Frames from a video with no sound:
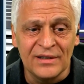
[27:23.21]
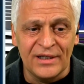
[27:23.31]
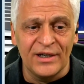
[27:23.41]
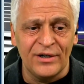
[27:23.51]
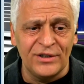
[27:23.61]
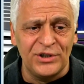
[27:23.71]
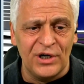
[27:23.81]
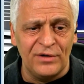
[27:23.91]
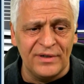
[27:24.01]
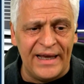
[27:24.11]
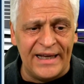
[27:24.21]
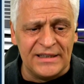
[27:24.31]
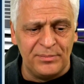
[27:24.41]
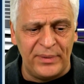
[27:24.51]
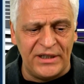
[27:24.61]
So I encourage you to go over to
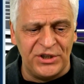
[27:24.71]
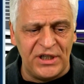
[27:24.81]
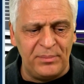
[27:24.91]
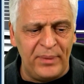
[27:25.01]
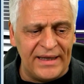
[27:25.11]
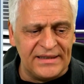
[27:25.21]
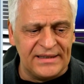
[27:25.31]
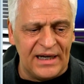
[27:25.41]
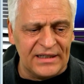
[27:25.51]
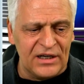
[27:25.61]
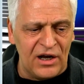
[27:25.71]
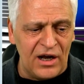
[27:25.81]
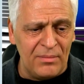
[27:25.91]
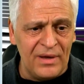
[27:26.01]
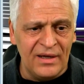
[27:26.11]

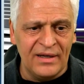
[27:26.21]
sbgpets.com.